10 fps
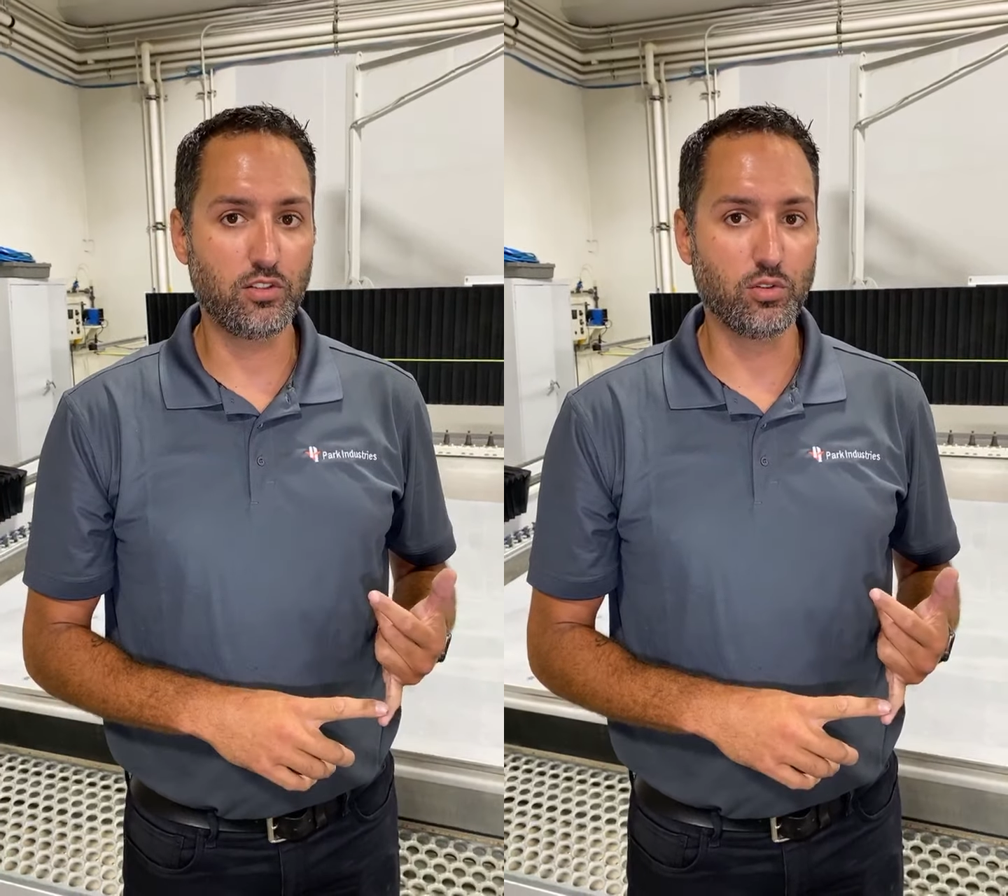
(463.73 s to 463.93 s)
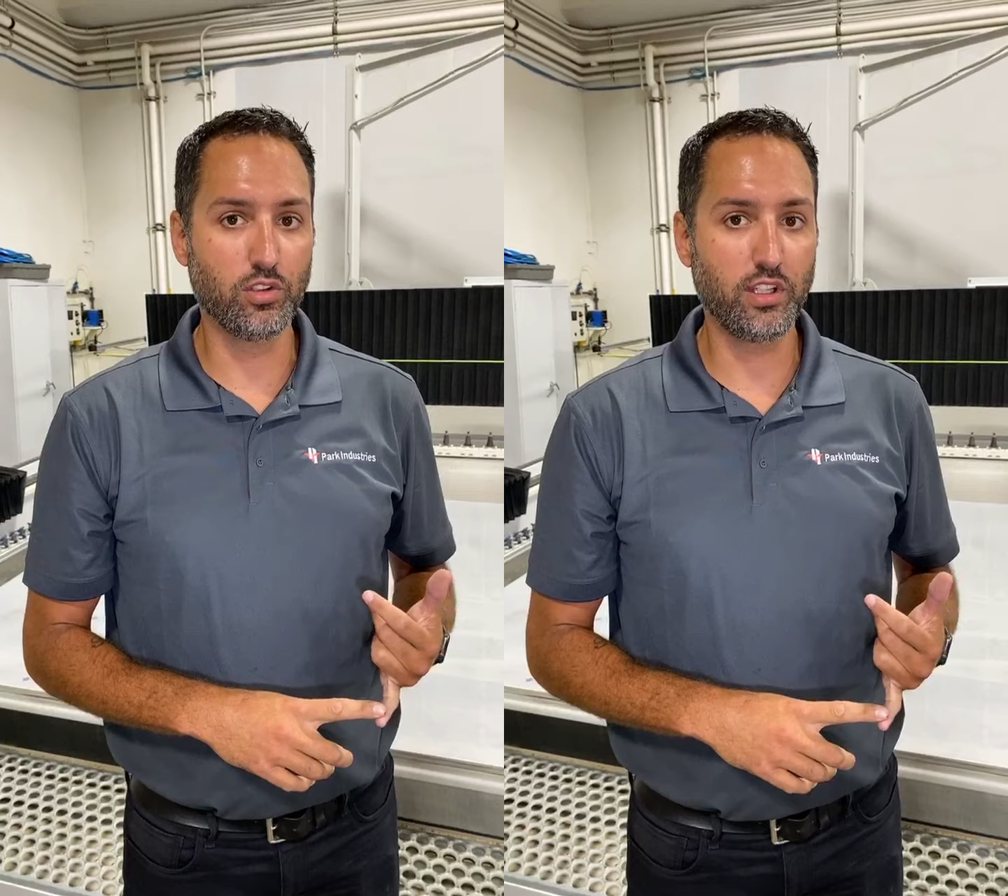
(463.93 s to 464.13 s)

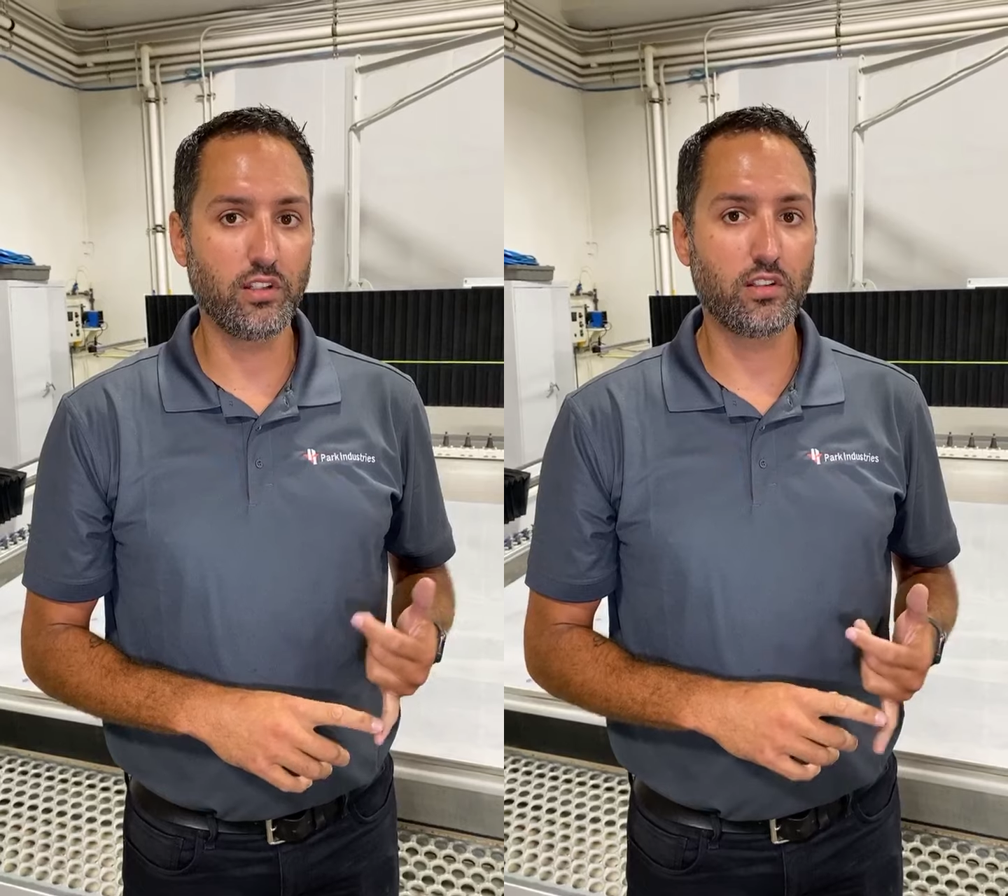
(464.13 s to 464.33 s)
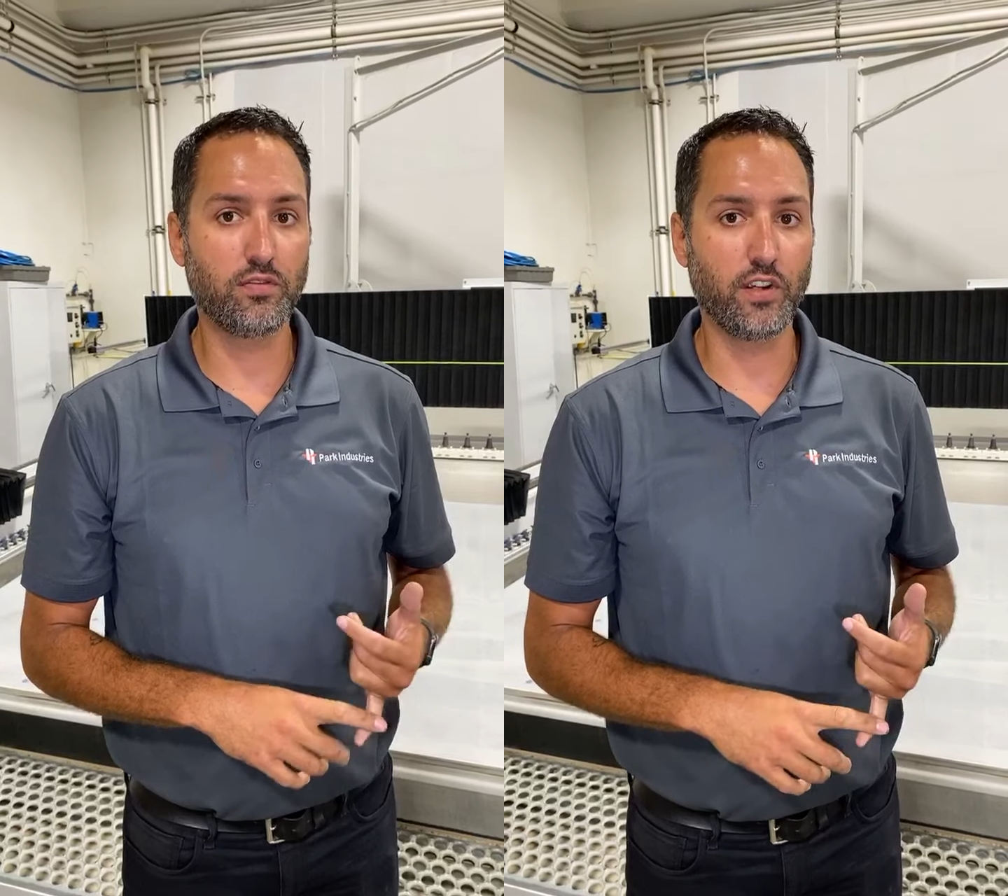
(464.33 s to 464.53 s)

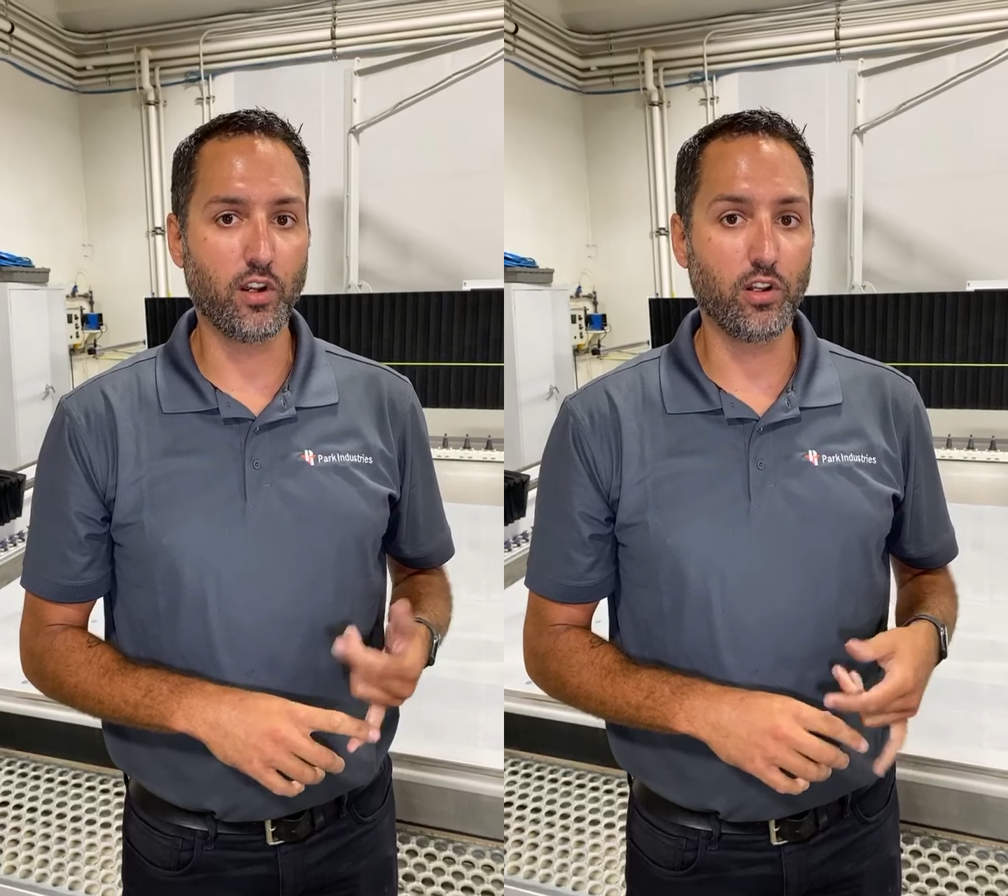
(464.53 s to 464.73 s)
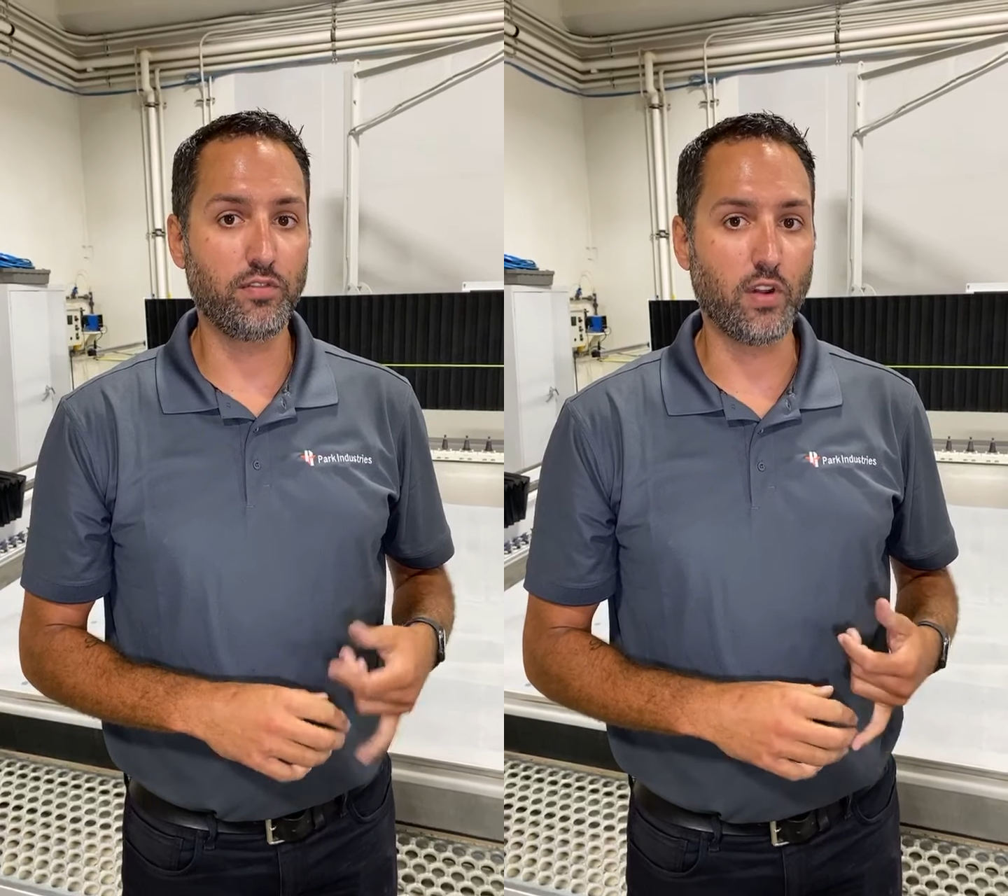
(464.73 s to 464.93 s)
tooling to figure
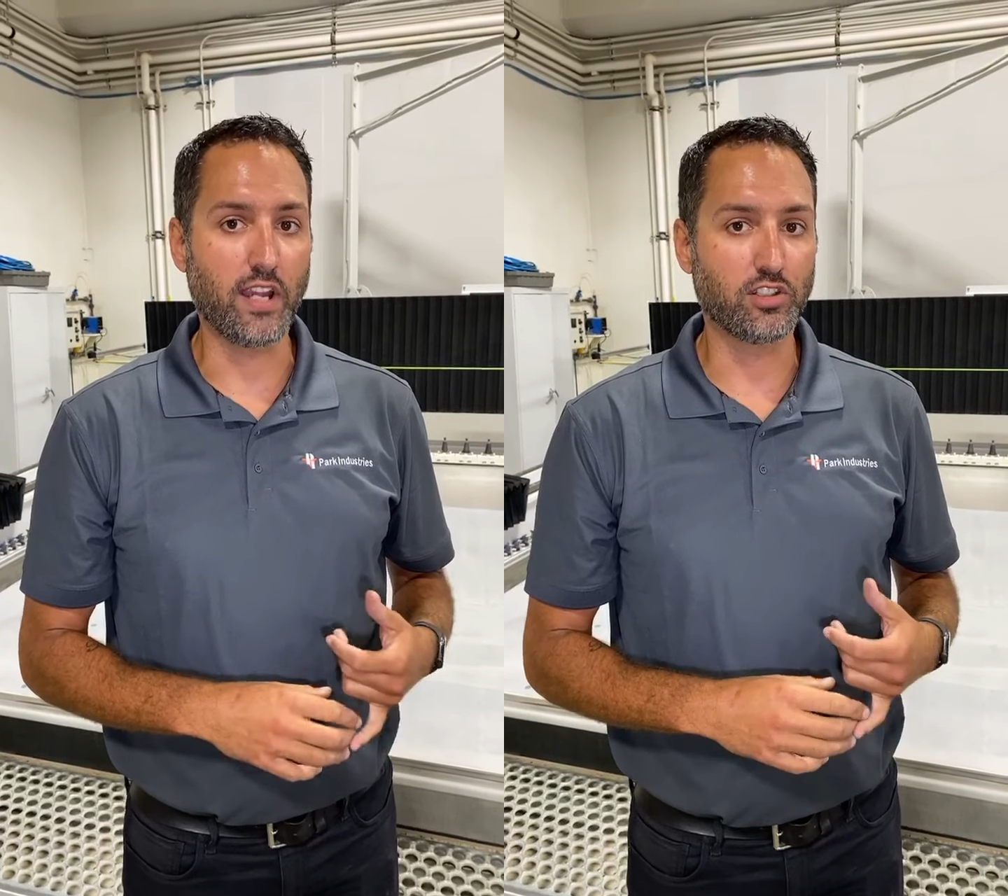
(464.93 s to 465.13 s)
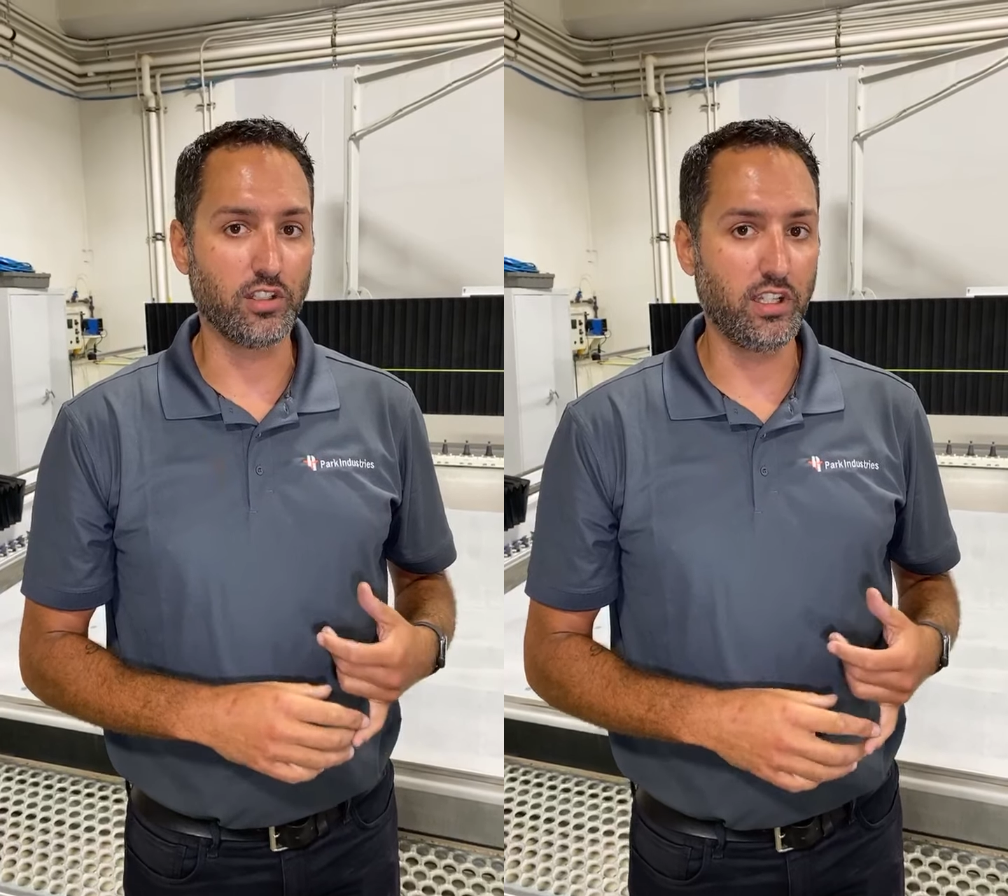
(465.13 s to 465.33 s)
out if you
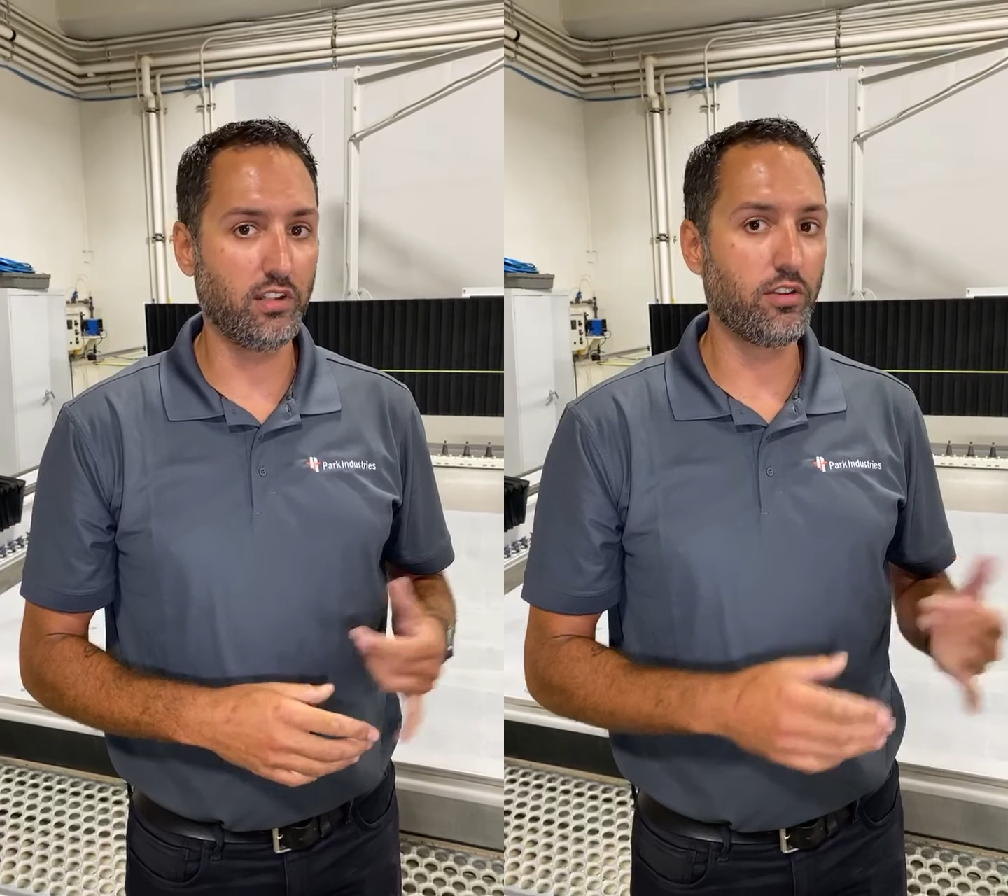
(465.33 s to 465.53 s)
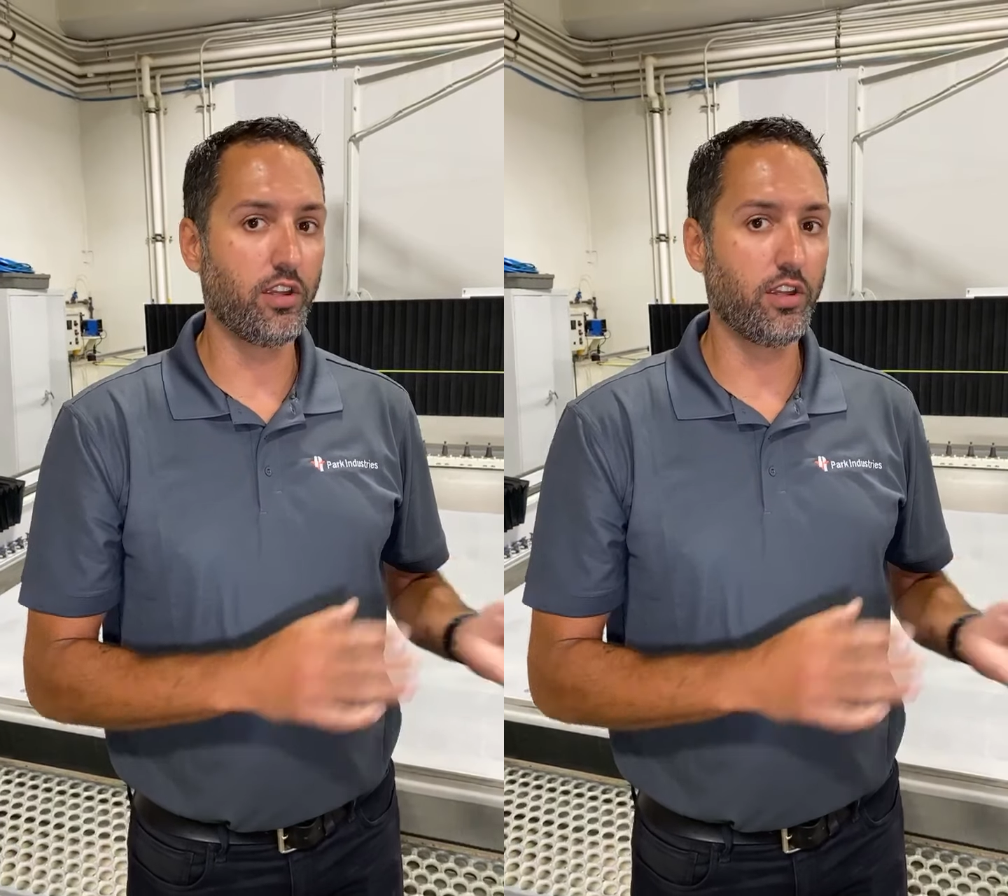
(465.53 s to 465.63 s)
actually need